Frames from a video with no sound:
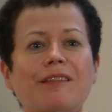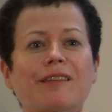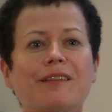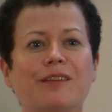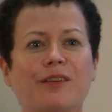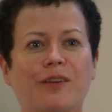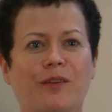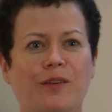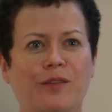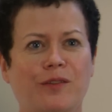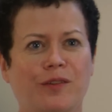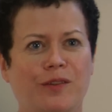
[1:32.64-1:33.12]

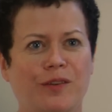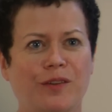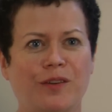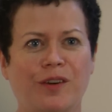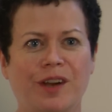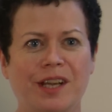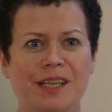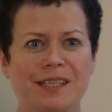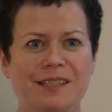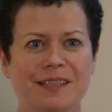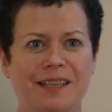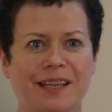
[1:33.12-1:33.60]
than
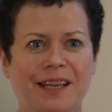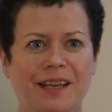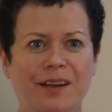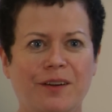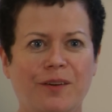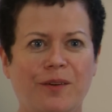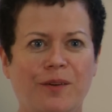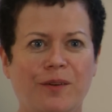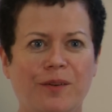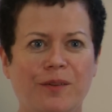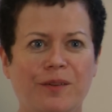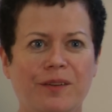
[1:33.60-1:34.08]
concentrating
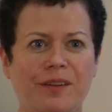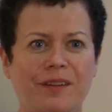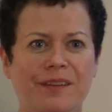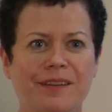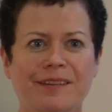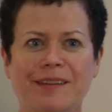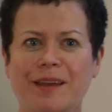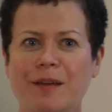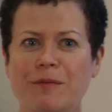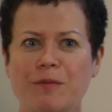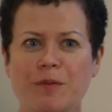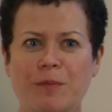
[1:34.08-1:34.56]
on the
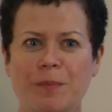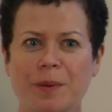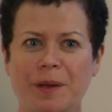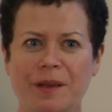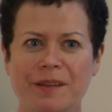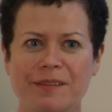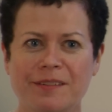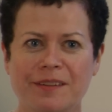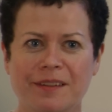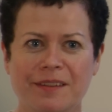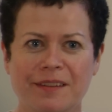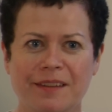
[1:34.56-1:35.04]
type of
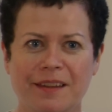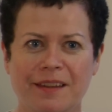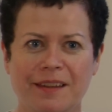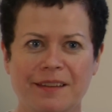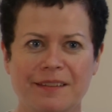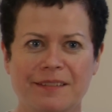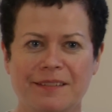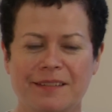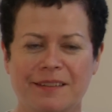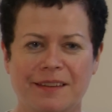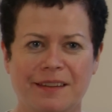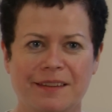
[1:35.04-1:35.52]
person
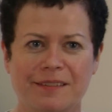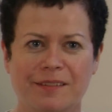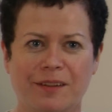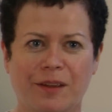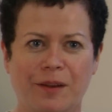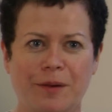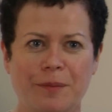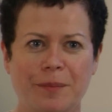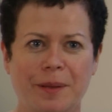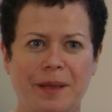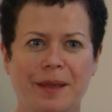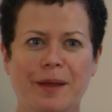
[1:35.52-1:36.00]
that's
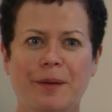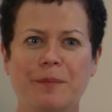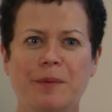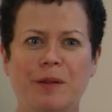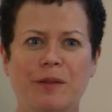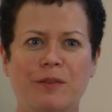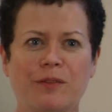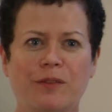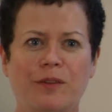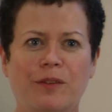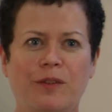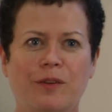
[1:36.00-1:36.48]
going to be
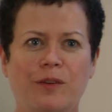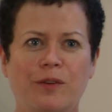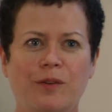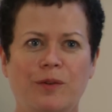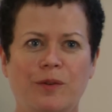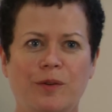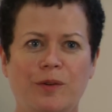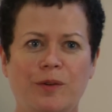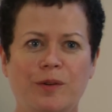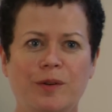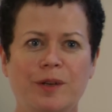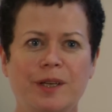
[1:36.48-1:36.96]
coming through the
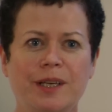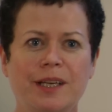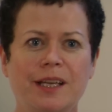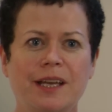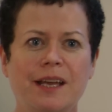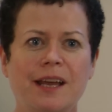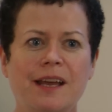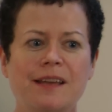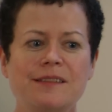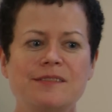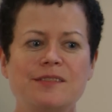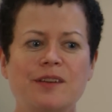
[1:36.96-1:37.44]
door.
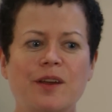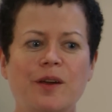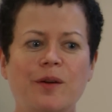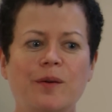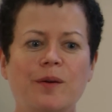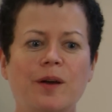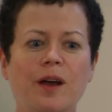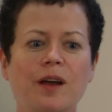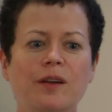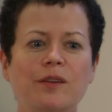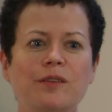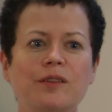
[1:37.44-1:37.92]

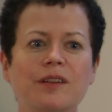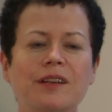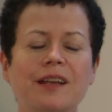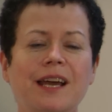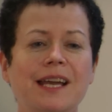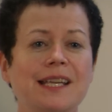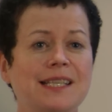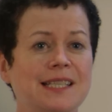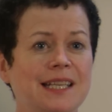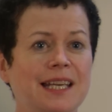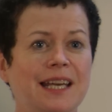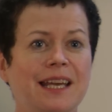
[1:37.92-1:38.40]
So a good
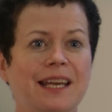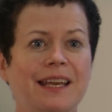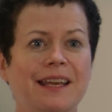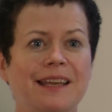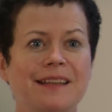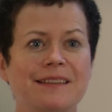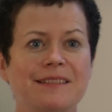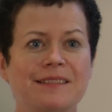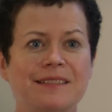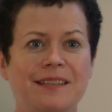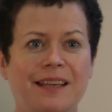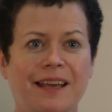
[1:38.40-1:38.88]
idea
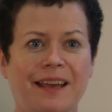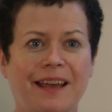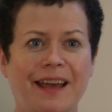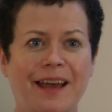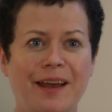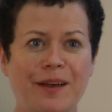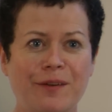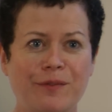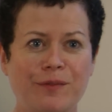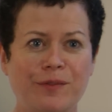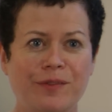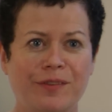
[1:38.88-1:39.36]
is to
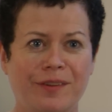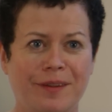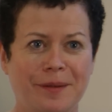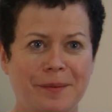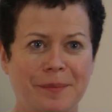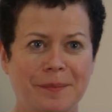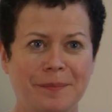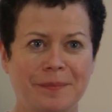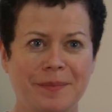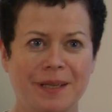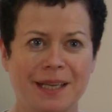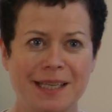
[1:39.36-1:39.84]
have
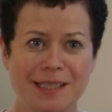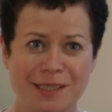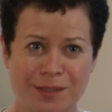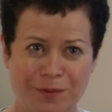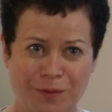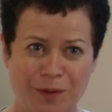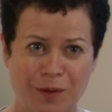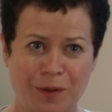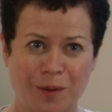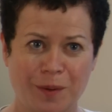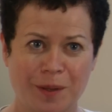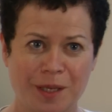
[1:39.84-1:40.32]
some
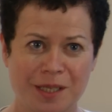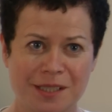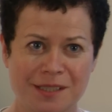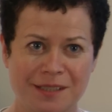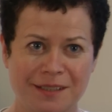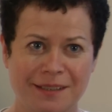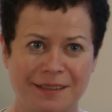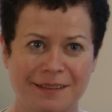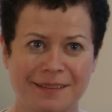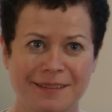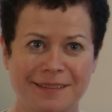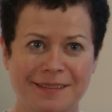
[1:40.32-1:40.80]
interview
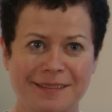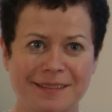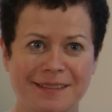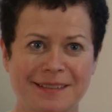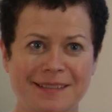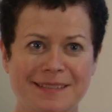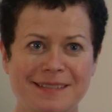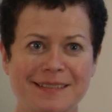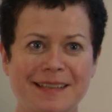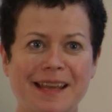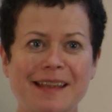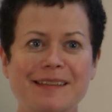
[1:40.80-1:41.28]
questions
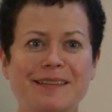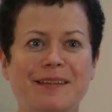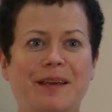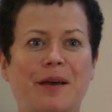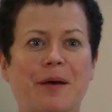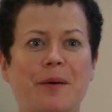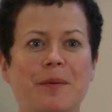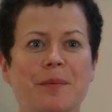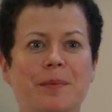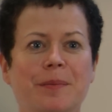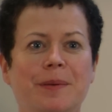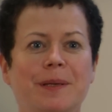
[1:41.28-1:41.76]
set
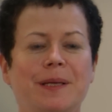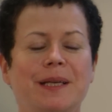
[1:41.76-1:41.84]
up